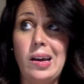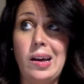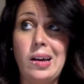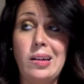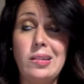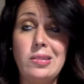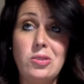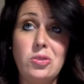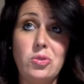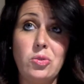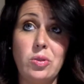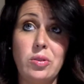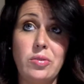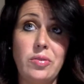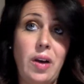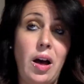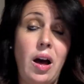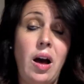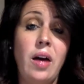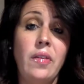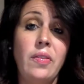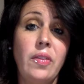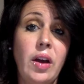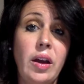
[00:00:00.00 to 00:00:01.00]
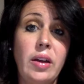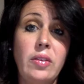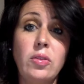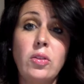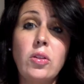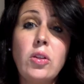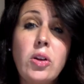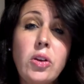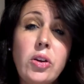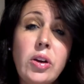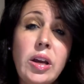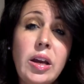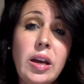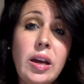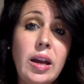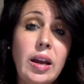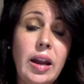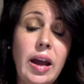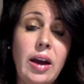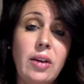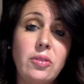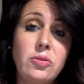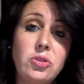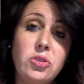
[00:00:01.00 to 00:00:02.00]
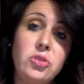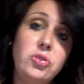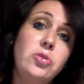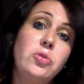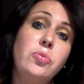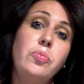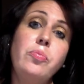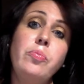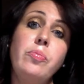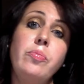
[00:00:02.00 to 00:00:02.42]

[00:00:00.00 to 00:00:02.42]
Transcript: sort of online learning, and how to,